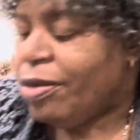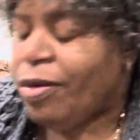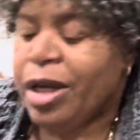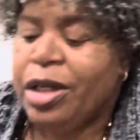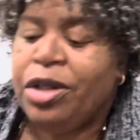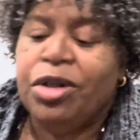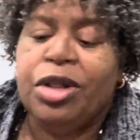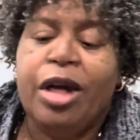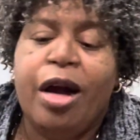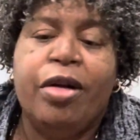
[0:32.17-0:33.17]
ready to
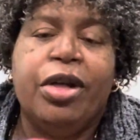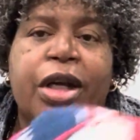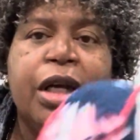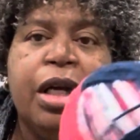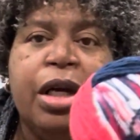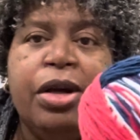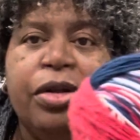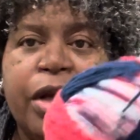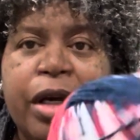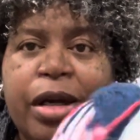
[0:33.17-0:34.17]
start
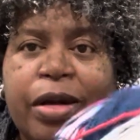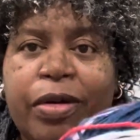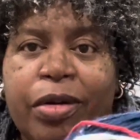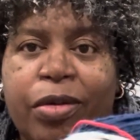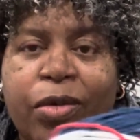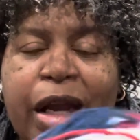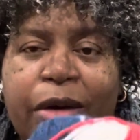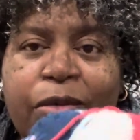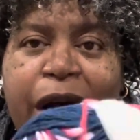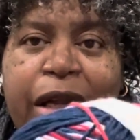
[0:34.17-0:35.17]
the
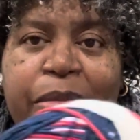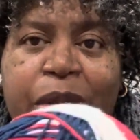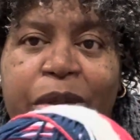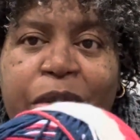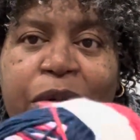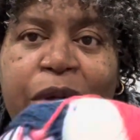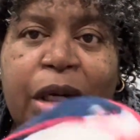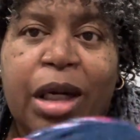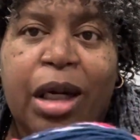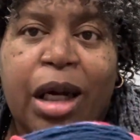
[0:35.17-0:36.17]
red, white, and blue
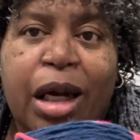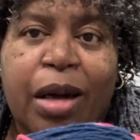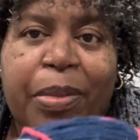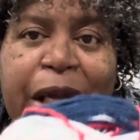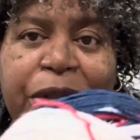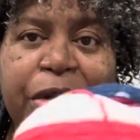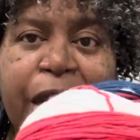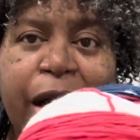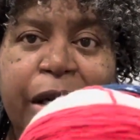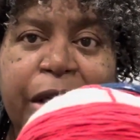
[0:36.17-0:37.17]

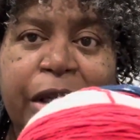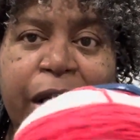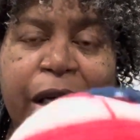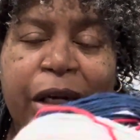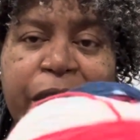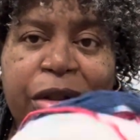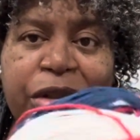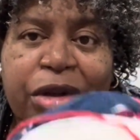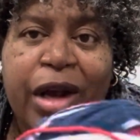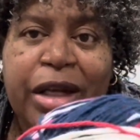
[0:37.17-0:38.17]
patriotic
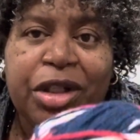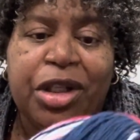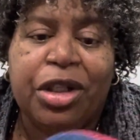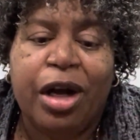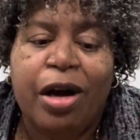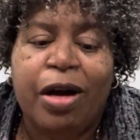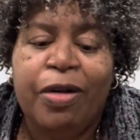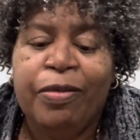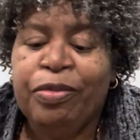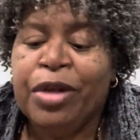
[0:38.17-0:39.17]
trashy shawl,
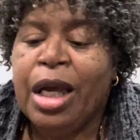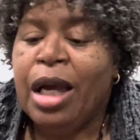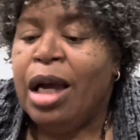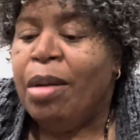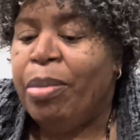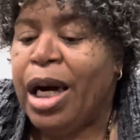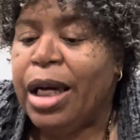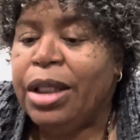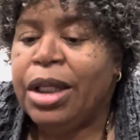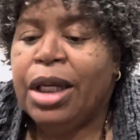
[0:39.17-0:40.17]

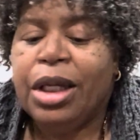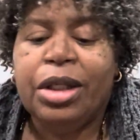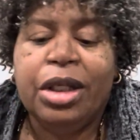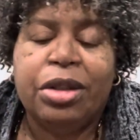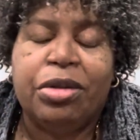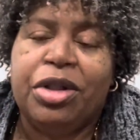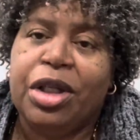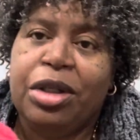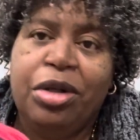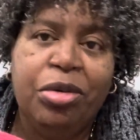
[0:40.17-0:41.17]
but this was
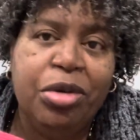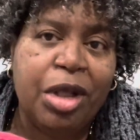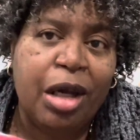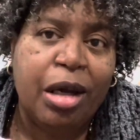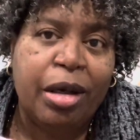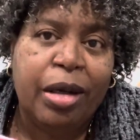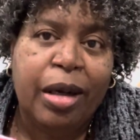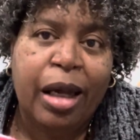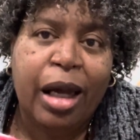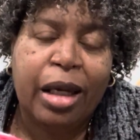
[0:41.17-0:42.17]
just too thin.
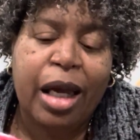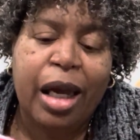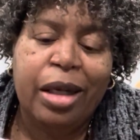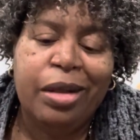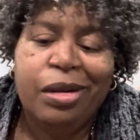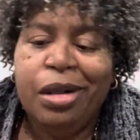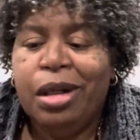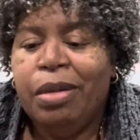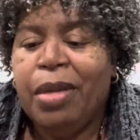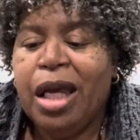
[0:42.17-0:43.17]
I got
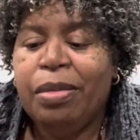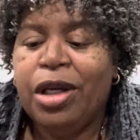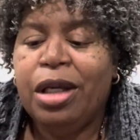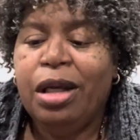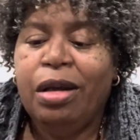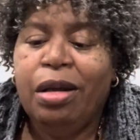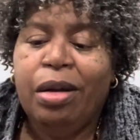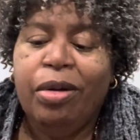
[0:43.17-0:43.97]
maybe